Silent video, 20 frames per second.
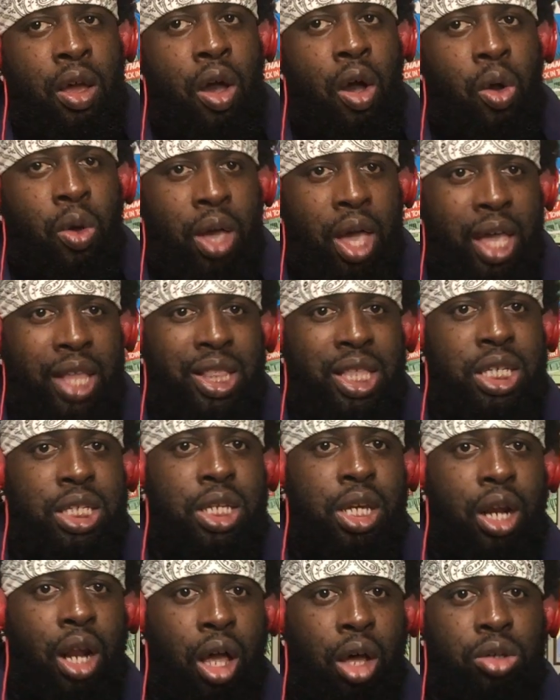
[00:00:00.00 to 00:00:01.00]
okay,
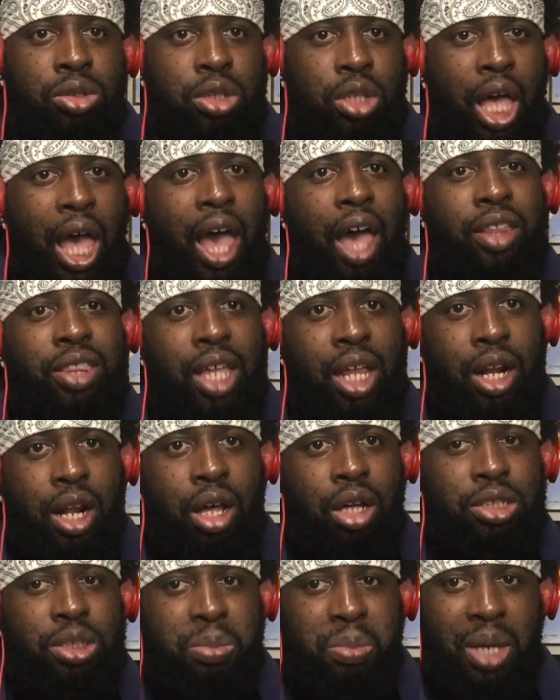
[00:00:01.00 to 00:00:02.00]
this loss, how they
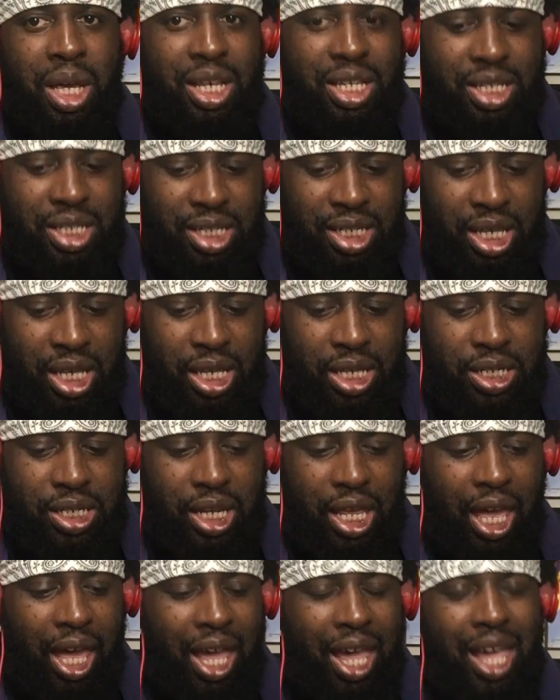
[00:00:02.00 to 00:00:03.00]
lost made sense,
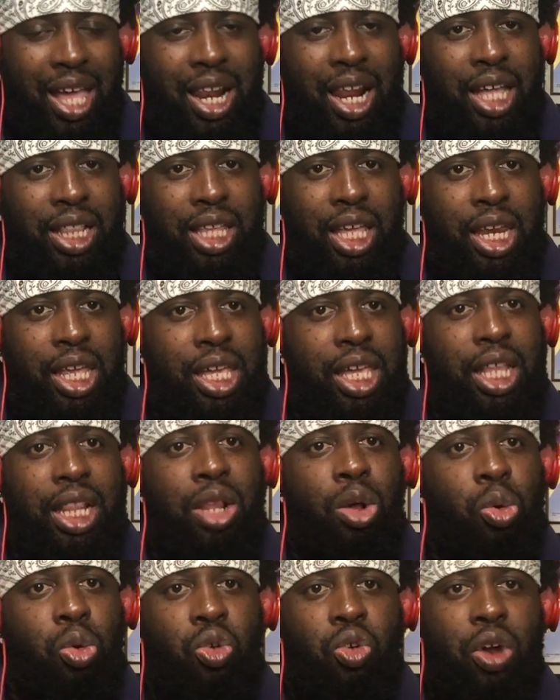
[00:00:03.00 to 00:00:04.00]
and like they didn't get
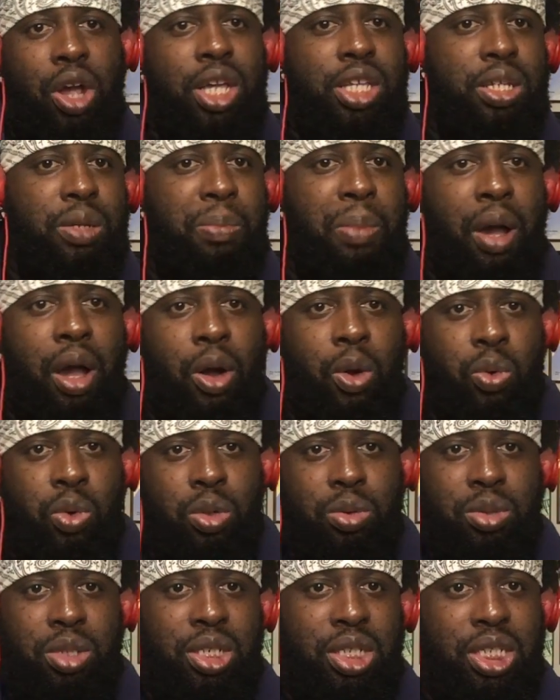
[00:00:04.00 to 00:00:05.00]
no crazy power
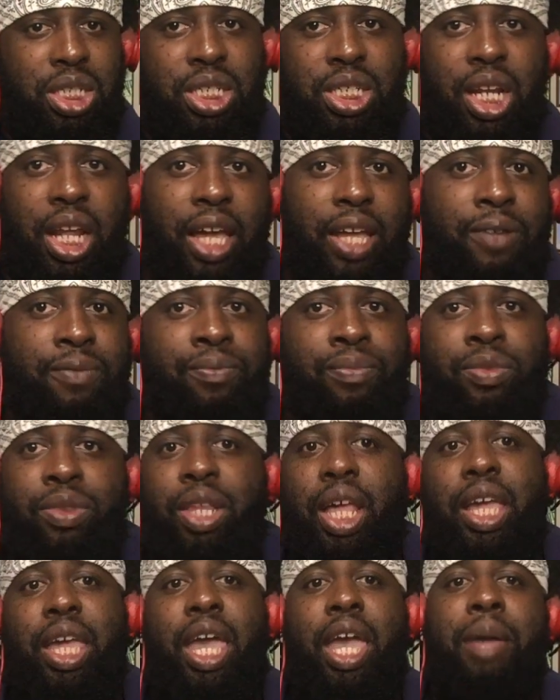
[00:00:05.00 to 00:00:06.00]
to just like
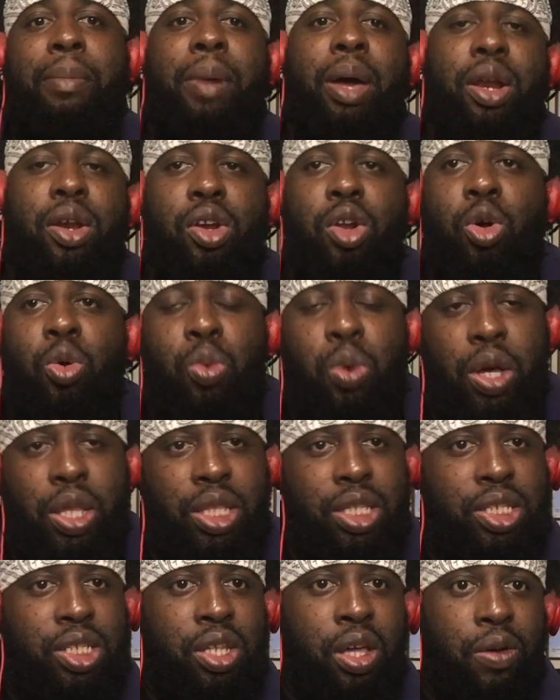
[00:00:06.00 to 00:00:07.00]
that came out of nowhere.
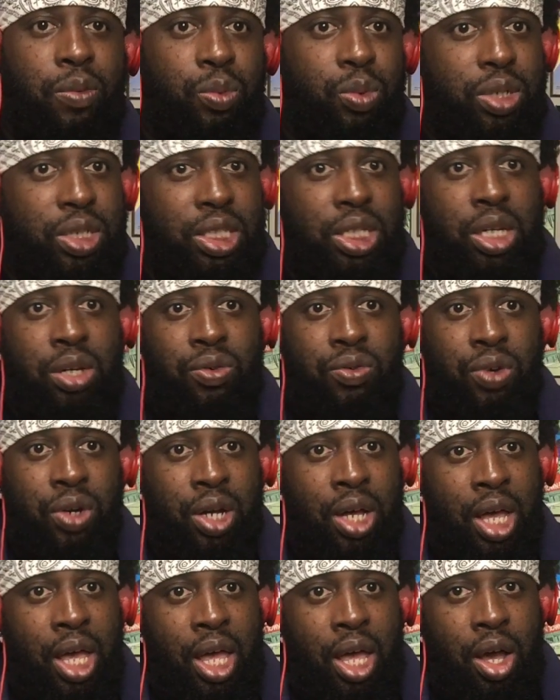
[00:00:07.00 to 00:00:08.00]
The stuff with
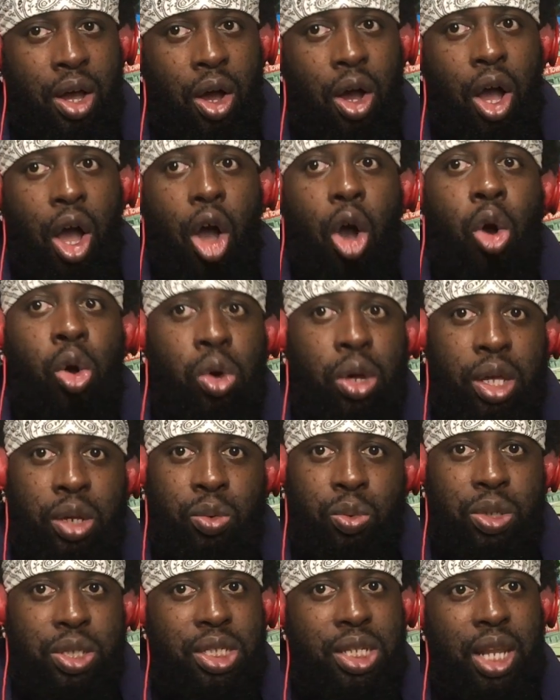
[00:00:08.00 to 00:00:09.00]
Shinra, Ogun
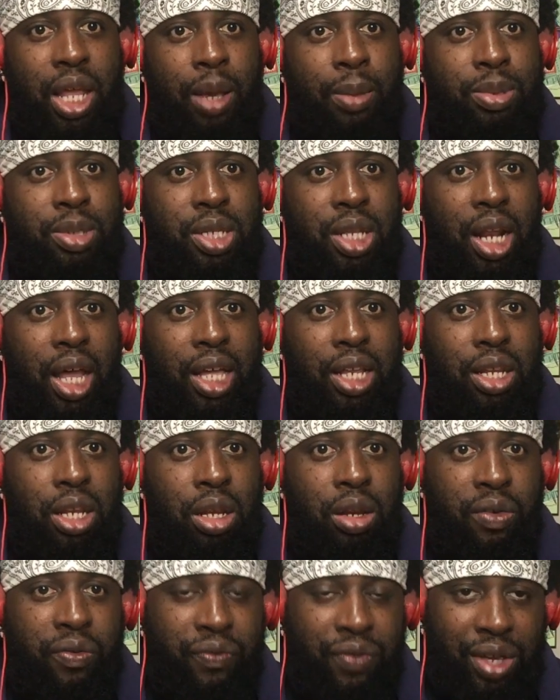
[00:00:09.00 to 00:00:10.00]
wasn't able to like
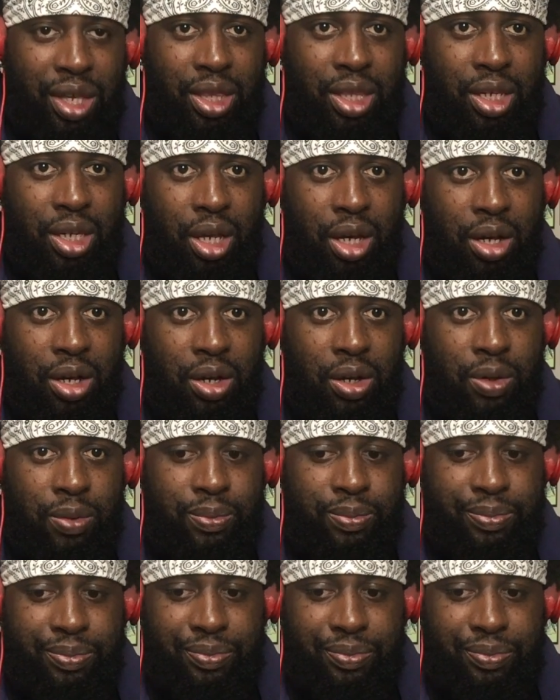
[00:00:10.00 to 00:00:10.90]
defeat the devil